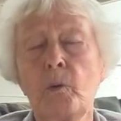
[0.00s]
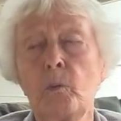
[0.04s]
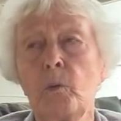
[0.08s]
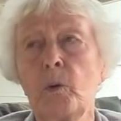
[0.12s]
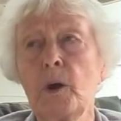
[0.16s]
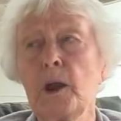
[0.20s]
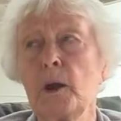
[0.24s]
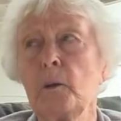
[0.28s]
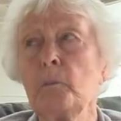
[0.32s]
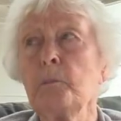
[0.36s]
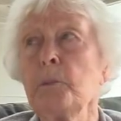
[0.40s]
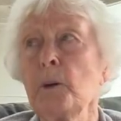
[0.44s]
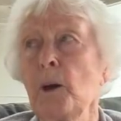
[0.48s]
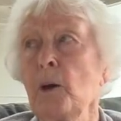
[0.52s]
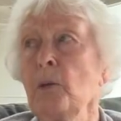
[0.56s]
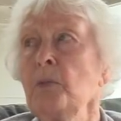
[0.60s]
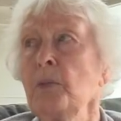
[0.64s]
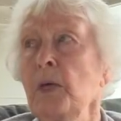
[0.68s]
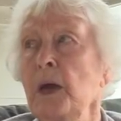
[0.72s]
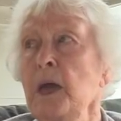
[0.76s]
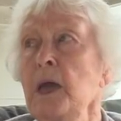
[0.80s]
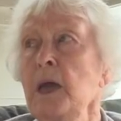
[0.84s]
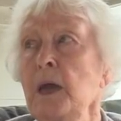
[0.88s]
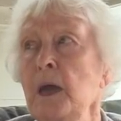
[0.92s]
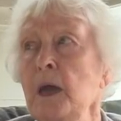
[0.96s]
We went up
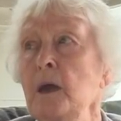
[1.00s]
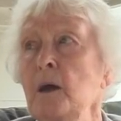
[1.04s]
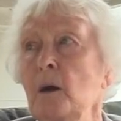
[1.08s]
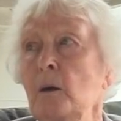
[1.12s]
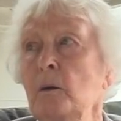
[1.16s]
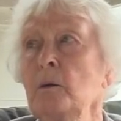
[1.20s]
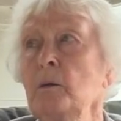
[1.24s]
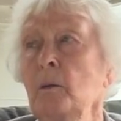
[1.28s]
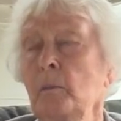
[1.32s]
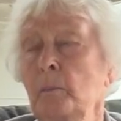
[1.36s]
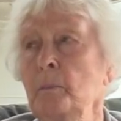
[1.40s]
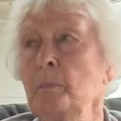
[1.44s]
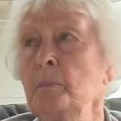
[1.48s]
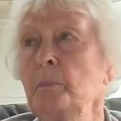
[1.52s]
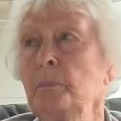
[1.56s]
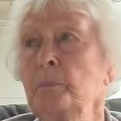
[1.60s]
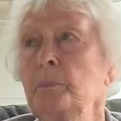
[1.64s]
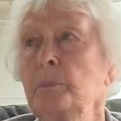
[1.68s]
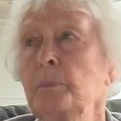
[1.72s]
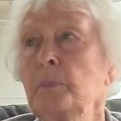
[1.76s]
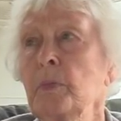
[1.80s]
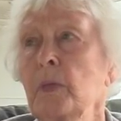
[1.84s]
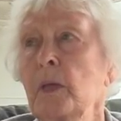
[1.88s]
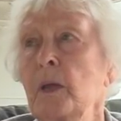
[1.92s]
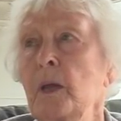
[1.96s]
on the hill
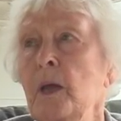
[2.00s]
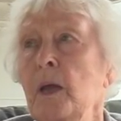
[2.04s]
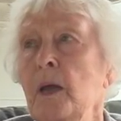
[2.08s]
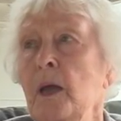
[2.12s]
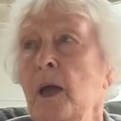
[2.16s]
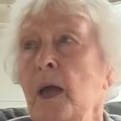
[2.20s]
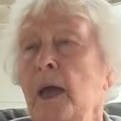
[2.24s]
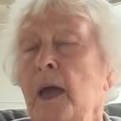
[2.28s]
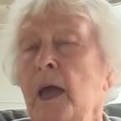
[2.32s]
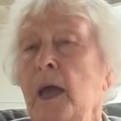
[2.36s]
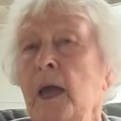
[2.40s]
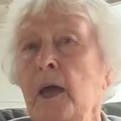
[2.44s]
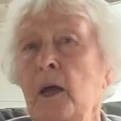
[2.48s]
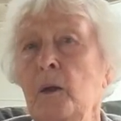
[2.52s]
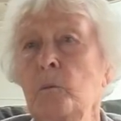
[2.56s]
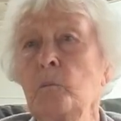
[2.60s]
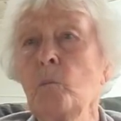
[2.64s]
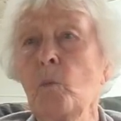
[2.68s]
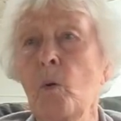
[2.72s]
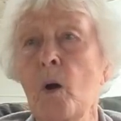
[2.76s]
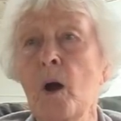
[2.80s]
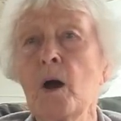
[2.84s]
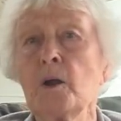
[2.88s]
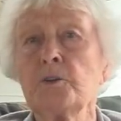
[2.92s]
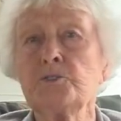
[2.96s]

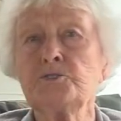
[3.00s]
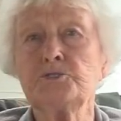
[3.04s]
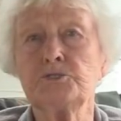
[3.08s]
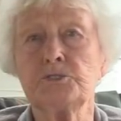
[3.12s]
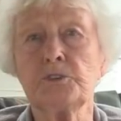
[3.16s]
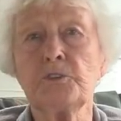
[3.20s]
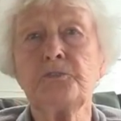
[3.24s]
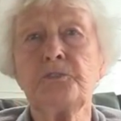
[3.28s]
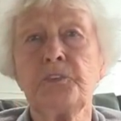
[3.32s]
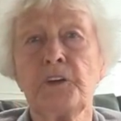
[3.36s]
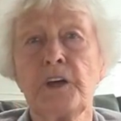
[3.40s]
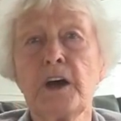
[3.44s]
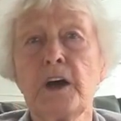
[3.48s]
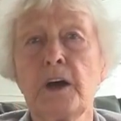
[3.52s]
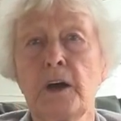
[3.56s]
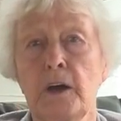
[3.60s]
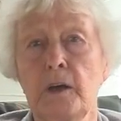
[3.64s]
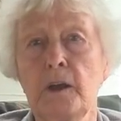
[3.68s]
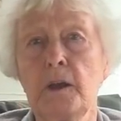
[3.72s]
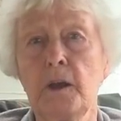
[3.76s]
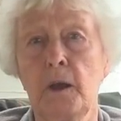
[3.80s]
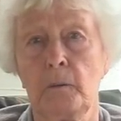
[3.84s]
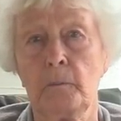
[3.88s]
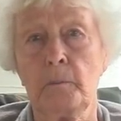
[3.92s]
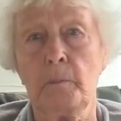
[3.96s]
and watched the flood.